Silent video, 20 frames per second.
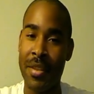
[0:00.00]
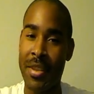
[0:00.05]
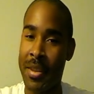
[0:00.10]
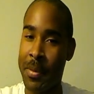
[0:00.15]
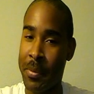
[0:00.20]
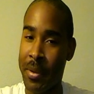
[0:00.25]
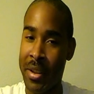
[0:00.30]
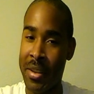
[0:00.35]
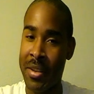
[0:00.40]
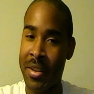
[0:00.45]
the
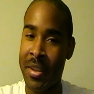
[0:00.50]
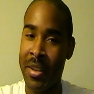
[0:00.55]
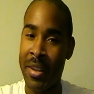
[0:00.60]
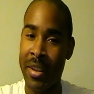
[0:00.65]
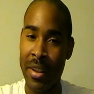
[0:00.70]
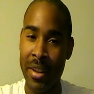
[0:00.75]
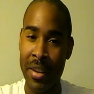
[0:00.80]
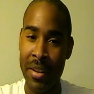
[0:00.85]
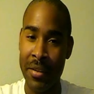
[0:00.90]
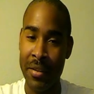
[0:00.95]

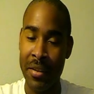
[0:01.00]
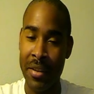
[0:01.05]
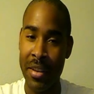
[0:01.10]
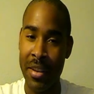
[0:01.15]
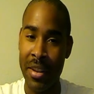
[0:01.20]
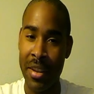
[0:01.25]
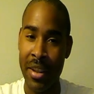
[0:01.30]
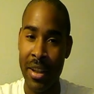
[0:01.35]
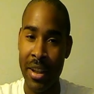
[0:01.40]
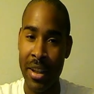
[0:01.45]
president of
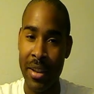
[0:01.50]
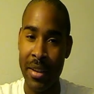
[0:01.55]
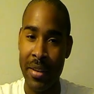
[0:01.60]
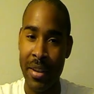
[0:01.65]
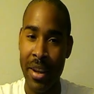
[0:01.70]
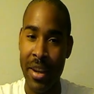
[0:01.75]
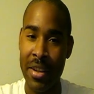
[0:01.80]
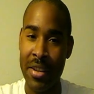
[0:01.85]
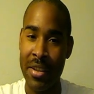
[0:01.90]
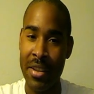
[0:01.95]
the uh,
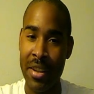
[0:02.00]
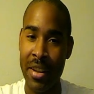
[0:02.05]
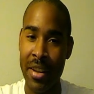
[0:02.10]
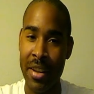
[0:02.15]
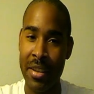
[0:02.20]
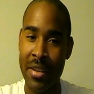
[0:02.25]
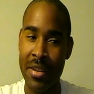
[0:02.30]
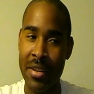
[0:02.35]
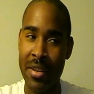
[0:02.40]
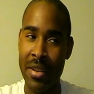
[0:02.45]

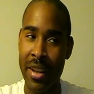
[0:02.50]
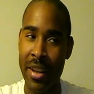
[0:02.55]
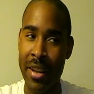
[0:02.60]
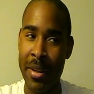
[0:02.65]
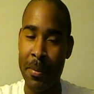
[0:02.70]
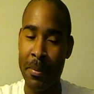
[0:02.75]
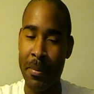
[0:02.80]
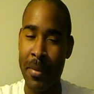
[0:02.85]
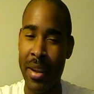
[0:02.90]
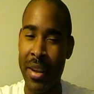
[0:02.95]

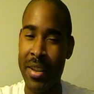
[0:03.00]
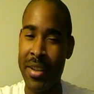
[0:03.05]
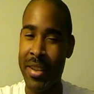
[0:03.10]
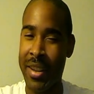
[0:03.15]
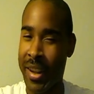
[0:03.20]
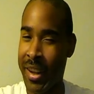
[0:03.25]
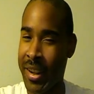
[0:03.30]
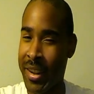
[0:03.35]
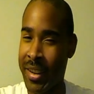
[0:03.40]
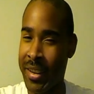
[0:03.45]

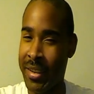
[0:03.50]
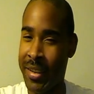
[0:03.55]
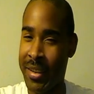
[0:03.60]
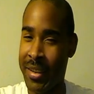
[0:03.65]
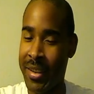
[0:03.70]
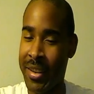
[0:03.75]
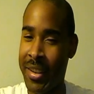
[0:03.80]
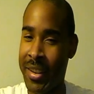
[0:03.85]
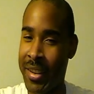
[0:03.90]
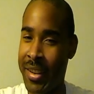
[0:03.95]
AGSMSA. I
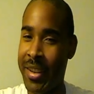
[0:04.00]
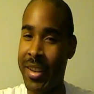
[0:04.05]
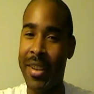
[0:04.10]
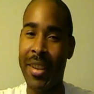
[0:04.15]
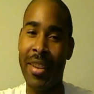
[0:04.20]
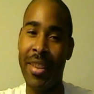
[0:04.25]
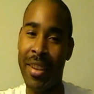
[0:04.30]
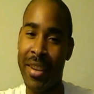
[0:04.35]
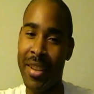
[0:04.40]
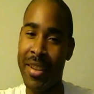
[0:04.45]

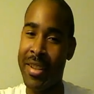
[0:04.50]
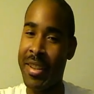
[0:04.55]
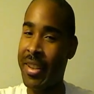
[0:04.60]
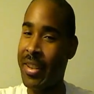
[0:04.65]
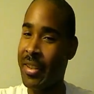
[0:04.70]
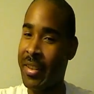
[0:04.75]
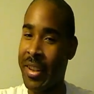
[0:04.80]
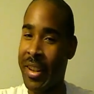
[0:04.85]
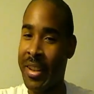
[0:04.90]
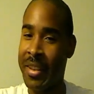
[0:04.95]
think I said it
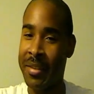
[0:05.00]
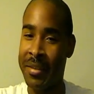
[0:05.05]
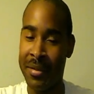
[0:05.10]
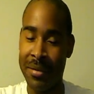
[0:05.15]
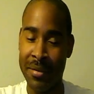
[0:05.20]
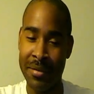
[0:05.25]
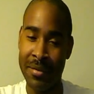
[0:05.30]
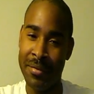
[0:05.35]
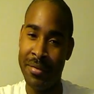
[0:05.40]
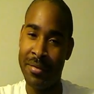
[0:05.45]
right.
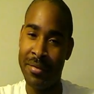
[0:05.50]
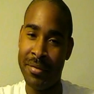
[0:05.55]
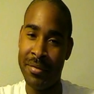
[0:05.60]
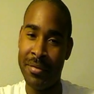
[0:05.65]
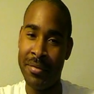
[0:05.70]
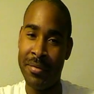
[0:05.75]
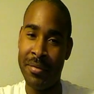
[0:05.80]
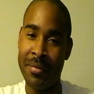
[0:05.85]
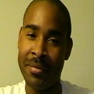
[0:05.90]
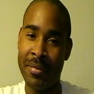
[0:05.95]

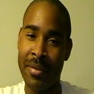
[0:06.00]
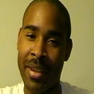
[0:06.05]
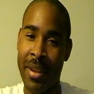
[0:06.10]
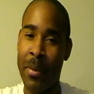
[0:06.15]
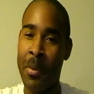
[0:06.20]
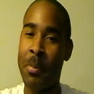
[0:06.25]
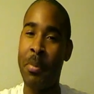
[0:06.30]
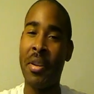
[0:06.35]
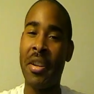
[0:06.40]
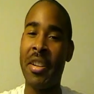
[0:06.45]
I'm
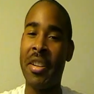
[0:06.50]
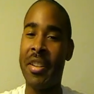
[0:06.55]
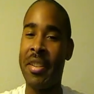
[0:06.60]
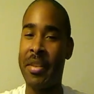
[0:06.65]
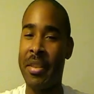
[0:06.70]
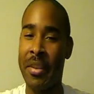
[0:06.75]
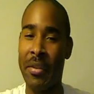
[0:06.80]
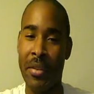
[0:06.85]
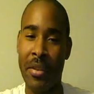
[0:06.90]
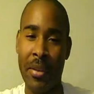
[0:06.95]
gonna put
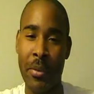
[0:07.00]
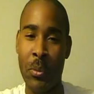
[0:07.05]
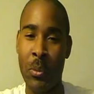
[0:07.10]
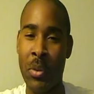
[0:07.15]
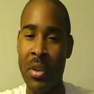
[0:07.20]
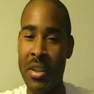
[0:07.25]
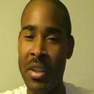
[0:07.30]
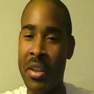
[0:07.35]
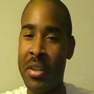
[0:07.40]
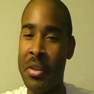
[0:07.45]
it
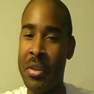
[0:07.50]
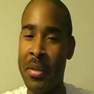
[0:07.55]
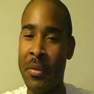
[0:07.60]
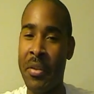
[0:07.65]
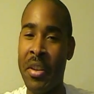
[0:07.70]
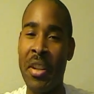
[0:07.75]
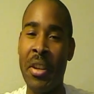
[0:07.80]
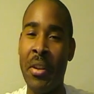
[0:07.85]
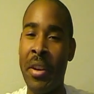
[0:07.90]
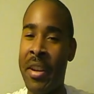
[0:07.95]
once I do some
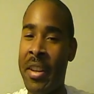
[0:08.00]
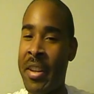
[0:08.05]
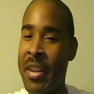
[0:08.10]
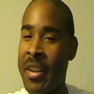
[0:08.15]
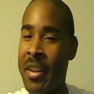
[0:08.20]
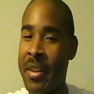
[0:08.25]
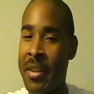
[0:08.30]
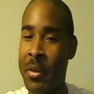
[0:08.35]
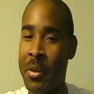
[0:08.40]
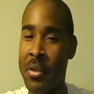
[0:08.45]
video
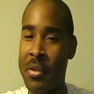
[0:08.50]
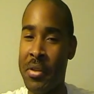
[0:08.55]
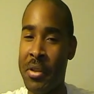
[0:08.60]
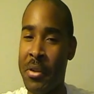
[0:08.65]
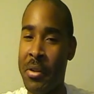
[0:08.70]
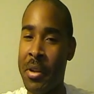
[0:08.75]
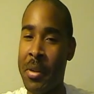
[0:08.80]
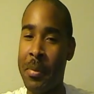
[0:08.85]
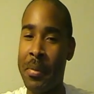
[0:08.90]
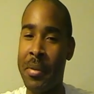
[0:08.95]
editing. It'll
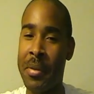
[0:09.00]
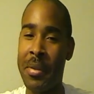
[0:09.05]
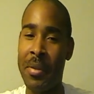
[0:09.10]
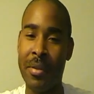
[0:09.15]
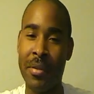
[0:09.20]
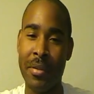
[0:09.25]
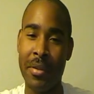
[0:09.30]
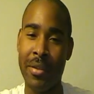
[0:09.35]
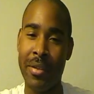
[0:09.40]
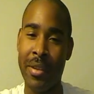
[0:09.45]
show up
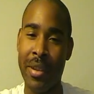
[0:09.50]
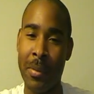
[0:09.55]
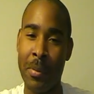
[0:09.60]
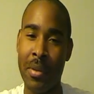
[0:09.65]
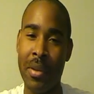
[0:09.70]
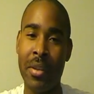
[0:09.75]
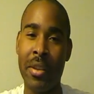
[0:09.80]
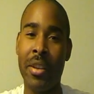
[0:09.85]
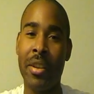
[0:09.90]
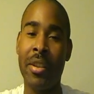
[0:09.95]
right
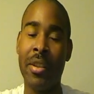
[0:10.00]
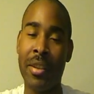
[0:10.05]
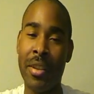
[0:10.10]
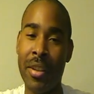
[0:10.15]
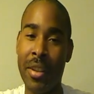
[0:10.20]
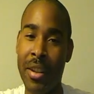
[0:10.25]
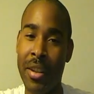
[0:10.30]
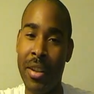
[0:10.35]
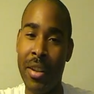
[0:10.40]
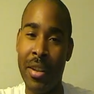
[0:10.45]
below here
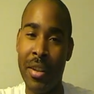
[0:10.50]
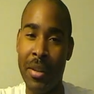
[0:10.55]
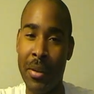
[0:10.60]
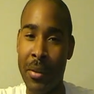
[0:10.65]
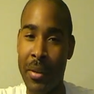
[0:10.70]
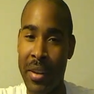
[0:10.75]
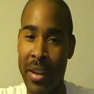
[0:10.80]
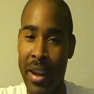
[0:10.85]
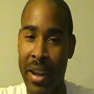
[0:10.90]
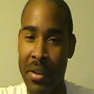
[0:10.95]

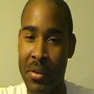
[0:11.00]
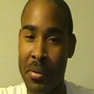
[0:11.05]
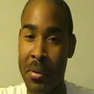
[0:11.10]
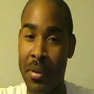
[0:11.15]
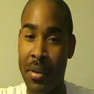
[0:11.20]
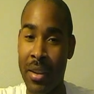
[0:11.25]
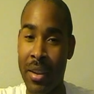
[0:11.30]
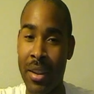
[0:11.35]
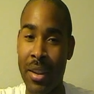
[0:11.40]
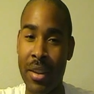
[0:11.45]
what the actual
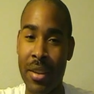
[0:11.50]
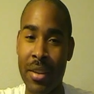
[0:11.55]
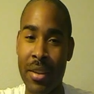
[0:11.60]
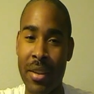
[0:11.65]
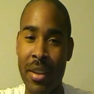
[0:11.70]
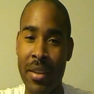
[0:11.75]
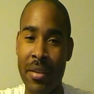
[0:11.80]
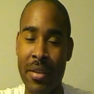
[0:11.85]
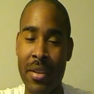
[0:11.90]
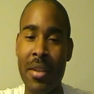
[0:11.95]
thing
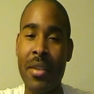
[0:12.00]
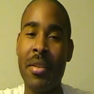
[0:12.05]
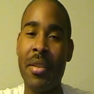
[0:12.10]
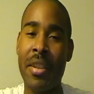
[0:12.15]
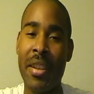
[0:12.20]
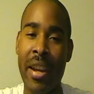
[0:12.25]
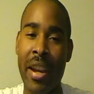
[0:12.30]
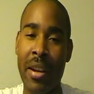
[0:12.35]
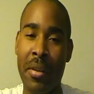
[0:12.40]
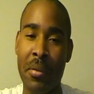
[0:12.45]
is,
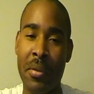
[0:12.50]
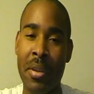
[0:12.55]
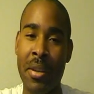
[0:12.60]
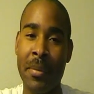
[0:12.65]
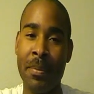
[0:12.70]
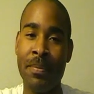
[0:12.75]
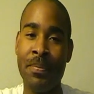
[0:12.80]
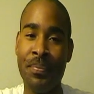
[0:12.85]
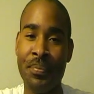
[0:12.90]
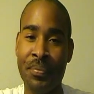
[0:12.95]
the
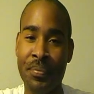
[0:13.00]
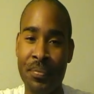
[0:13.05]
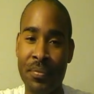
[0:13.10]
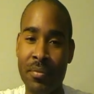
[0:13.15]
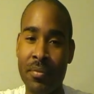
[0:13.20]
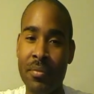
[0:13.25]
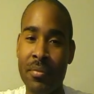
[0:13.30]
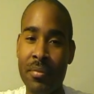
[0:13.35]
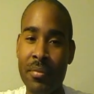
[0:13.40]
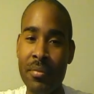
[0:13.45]
acronym.
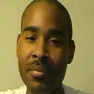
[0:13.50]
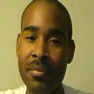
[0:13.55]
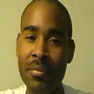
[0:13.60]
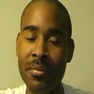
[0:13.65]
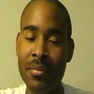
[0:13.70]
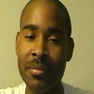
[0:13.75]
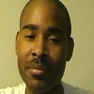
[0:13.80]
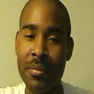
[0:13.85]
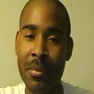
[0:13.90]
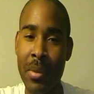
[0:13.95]

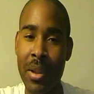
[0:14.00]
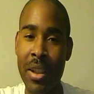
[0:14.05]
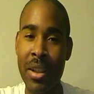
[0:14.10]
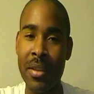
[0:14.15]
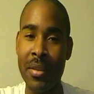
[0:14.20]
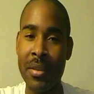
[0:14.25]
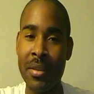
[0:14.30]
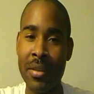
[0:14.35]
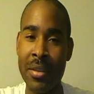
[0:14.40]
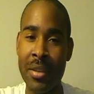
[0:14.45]
But